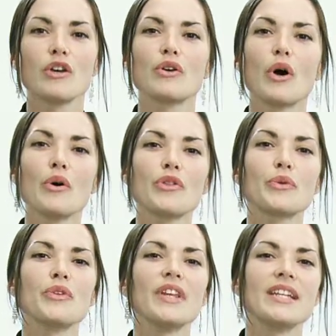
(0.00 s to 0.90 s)
Go
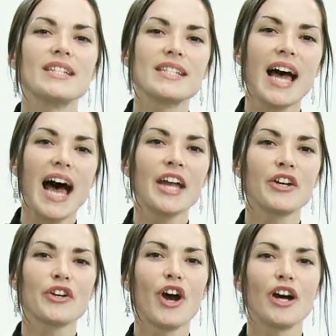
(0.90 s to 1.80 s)
through the
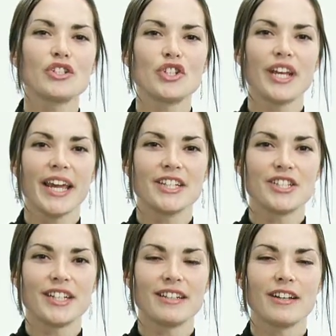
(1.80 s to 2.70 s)
entire
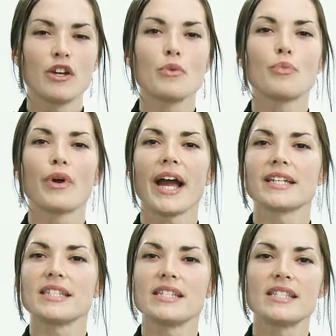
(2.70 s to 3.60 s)
conjugation.
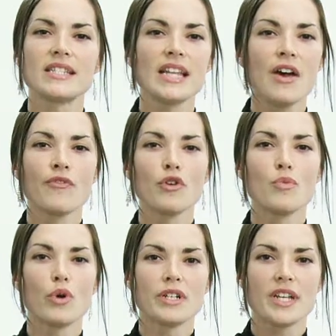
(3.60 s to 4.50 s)
Practice several
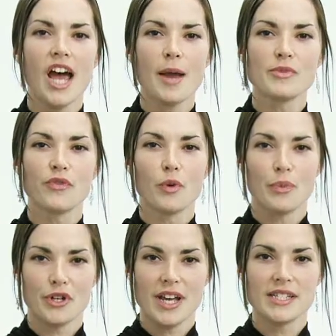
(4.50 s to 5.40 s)
more times for
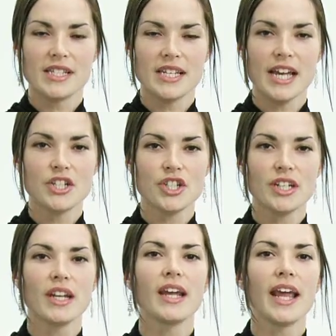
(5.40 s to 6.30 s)

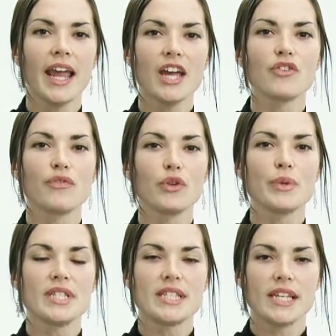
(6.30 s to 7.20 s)
pronunciation and
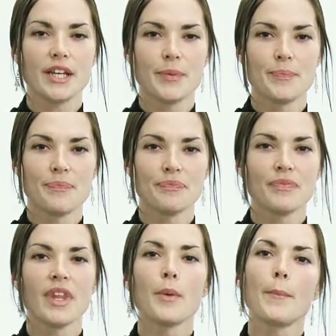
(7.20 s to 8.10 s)
fluency.
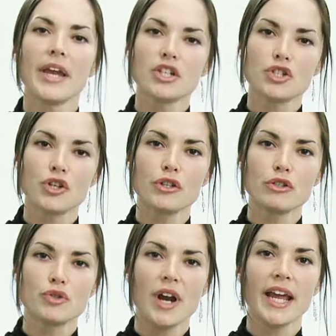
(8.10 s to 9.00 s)
Make sure you
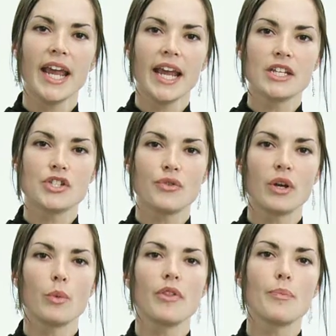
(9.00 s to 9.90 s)
try
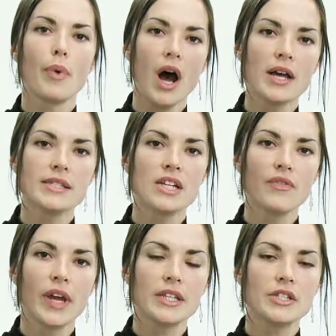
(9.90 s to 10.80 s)
answering with positive
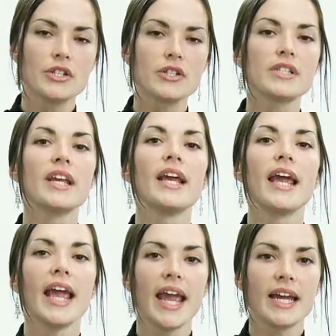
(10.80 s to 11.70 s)
answers
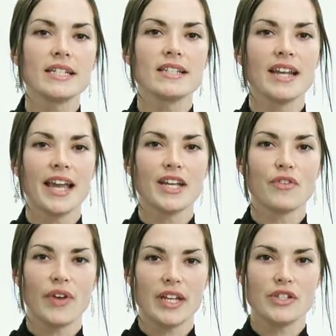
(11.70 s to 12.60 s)
and negative
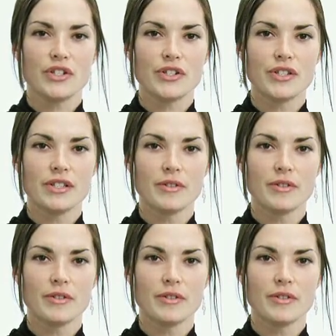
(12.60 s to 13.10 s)
answers.